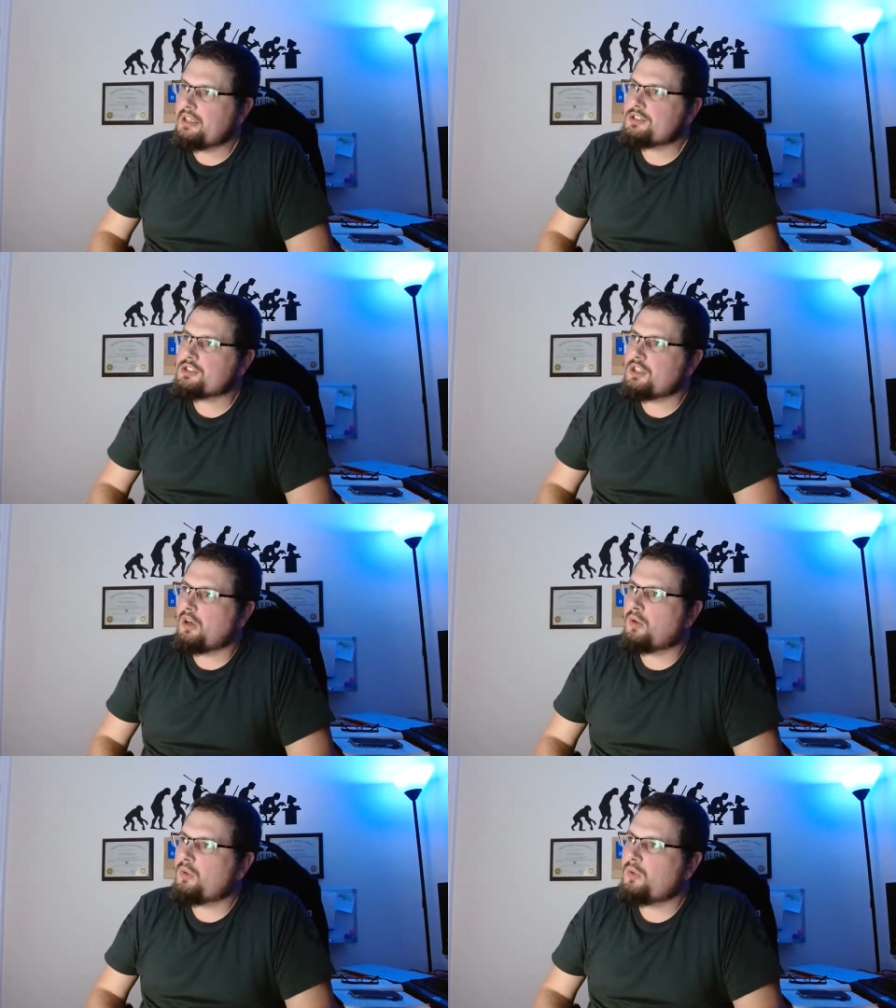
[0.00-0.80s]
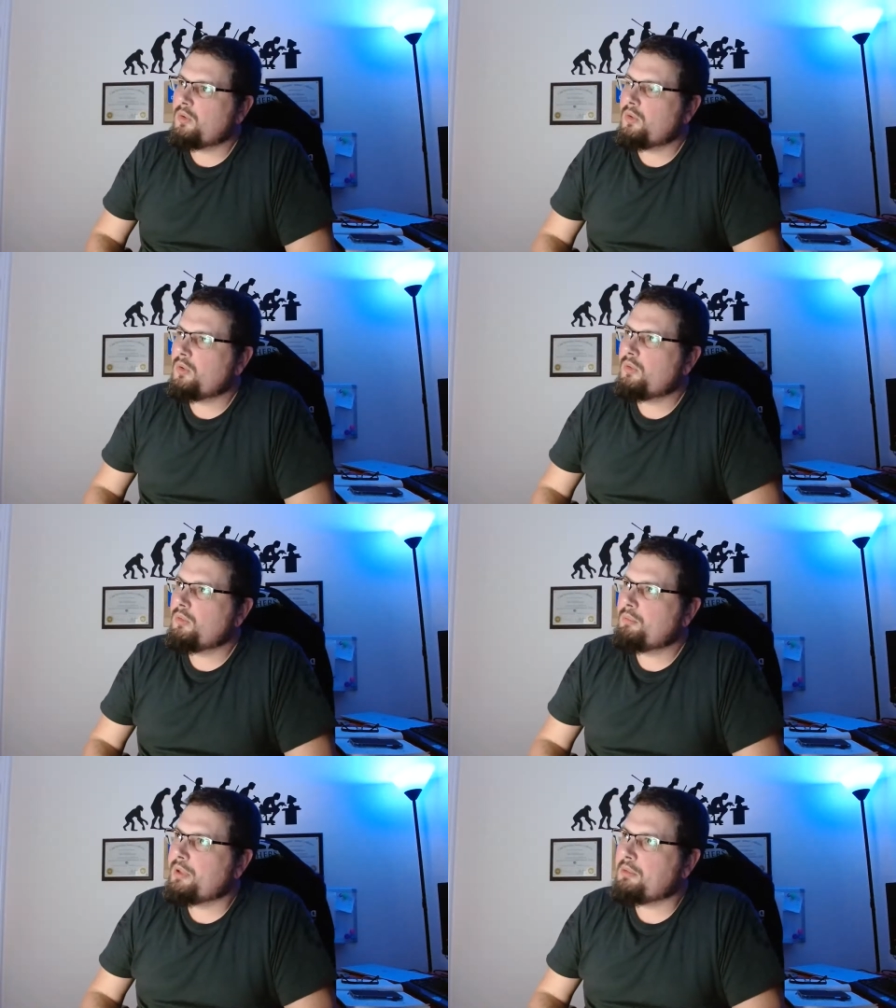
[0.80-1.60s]
So
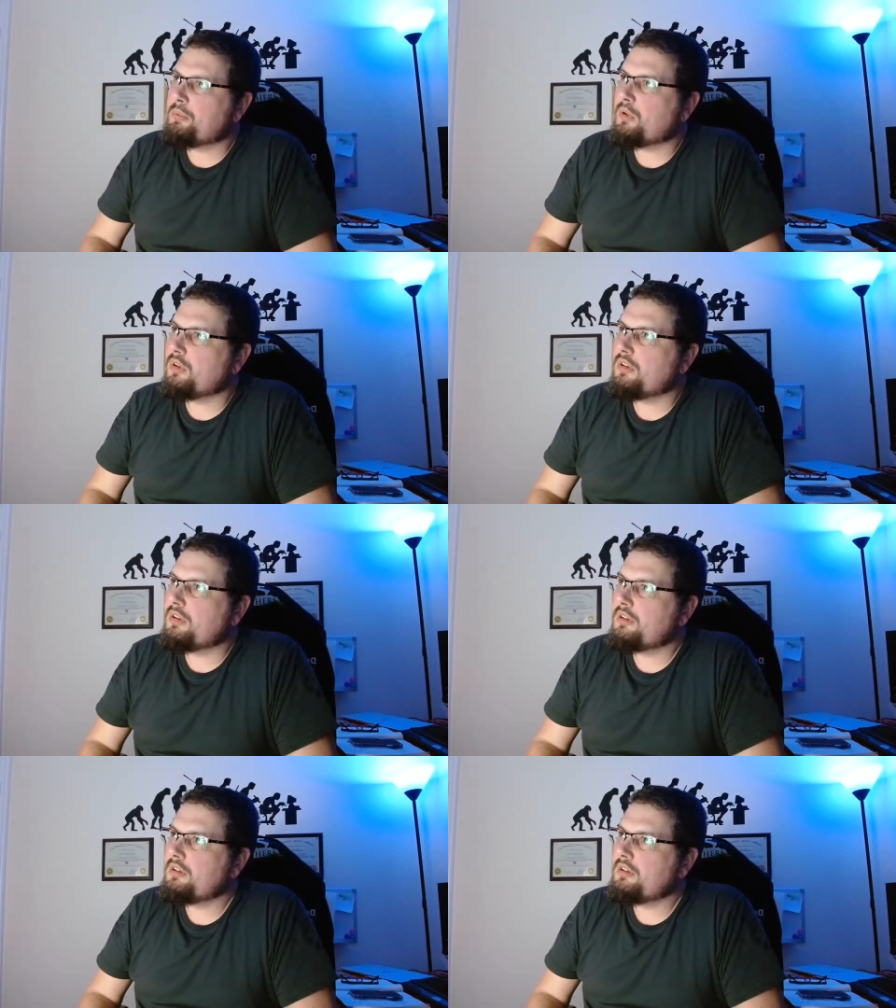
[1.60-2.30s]
people